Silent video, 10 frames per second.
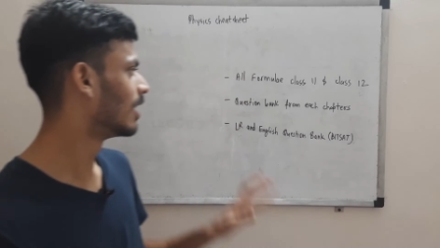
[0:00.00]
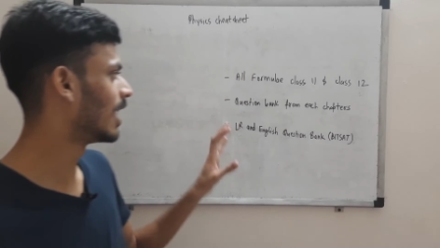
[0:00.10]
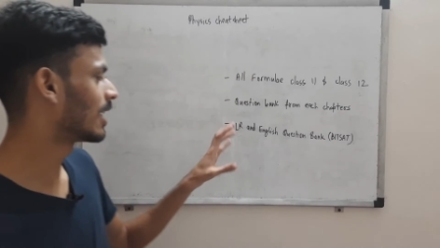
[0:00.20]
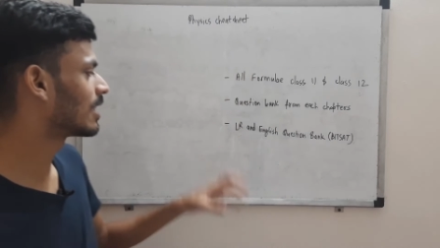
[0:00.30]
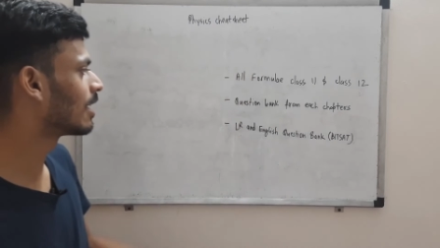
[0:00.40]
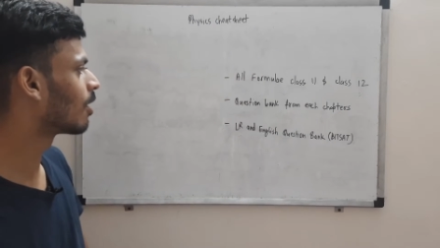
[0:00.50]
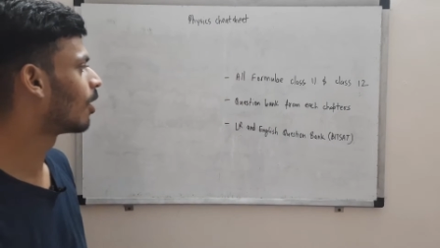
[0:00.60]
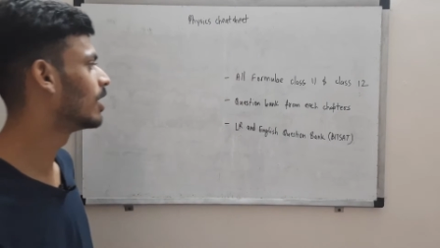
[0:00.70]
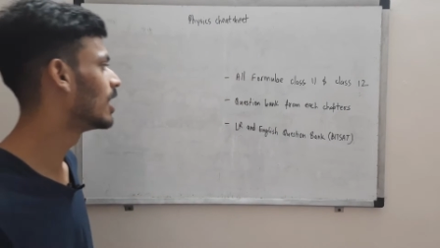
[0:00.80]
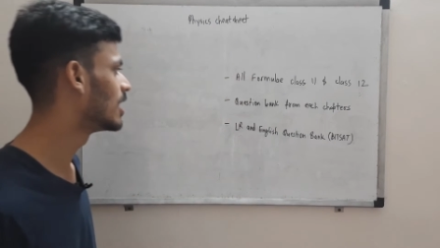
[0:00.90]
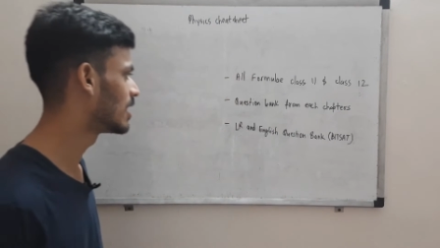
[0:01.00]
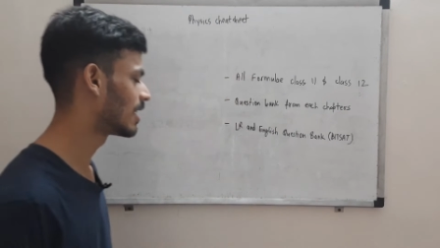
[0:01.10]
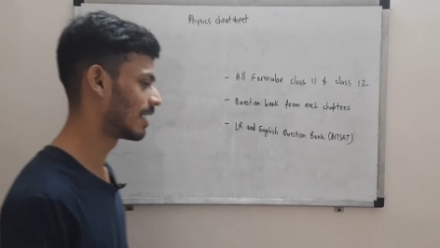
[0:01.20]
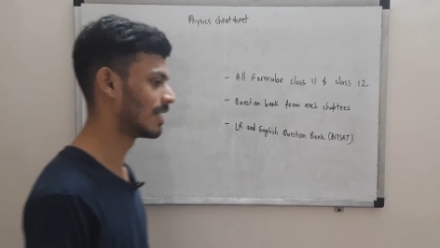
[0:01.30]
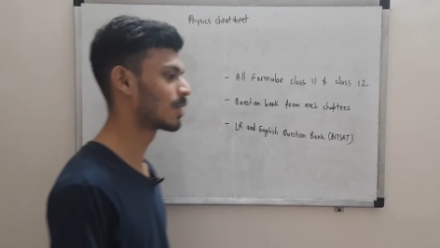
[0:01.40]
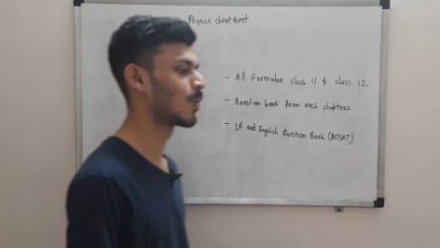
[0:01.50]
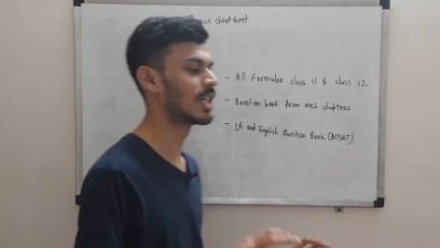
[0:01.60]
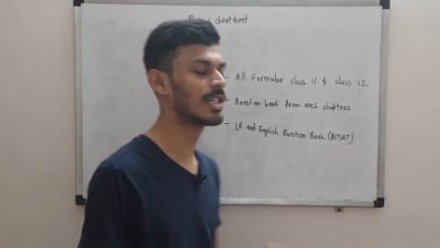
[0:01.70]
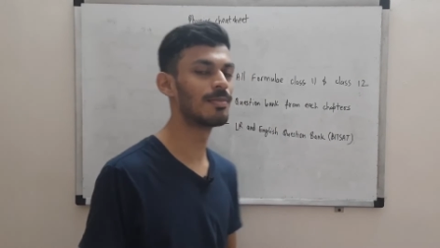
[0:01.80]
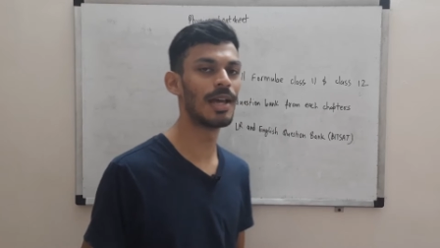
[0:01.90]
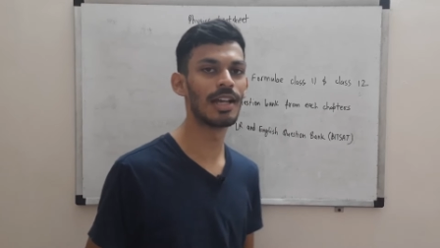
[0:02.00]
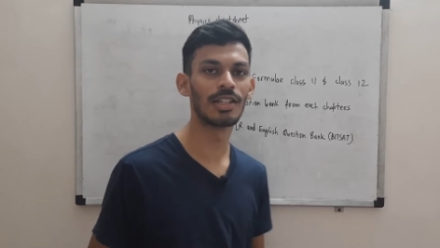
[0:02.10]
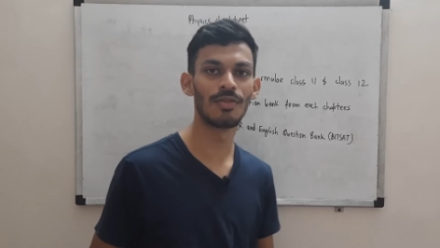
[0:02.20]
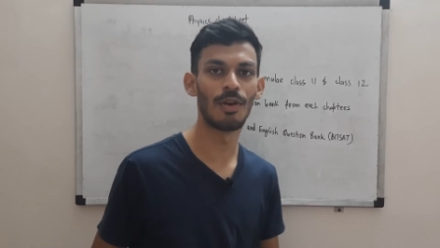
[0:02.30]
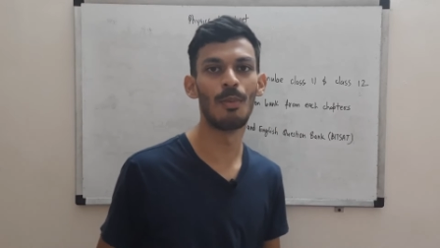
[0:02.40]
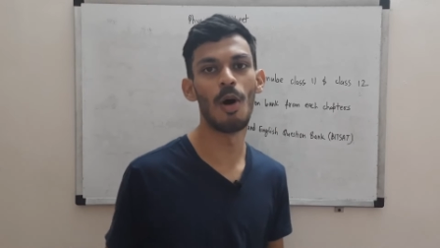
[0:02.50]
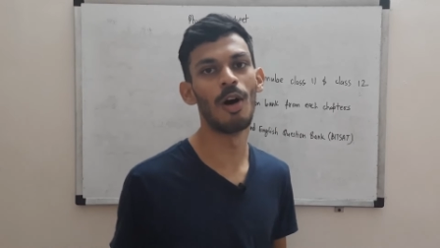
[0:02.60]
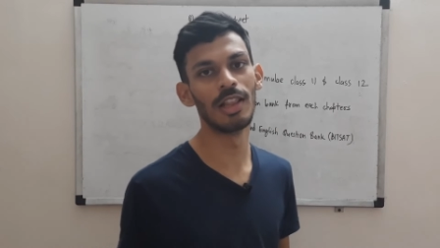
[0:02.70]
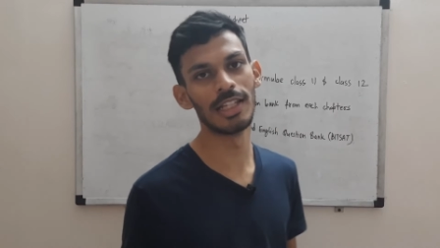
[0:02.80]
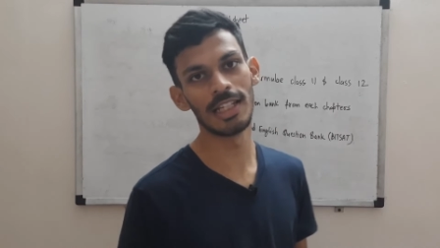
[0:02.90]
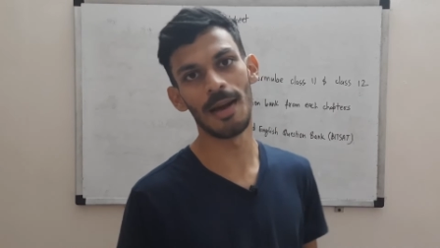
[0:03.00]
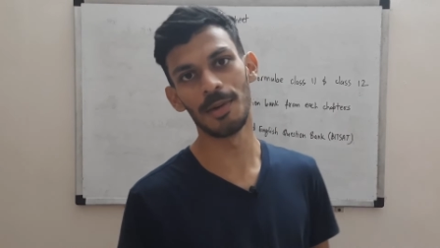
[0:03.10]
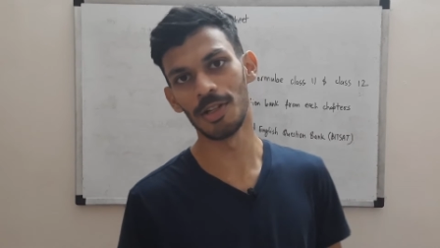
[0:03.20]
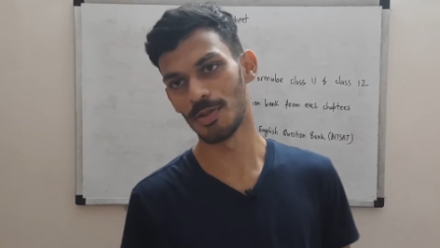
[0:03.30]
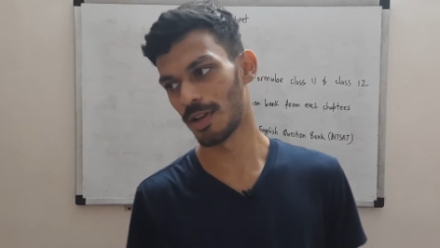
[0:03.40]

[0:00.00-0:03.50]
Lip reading: the next thing on the list is question banks from all these chapters.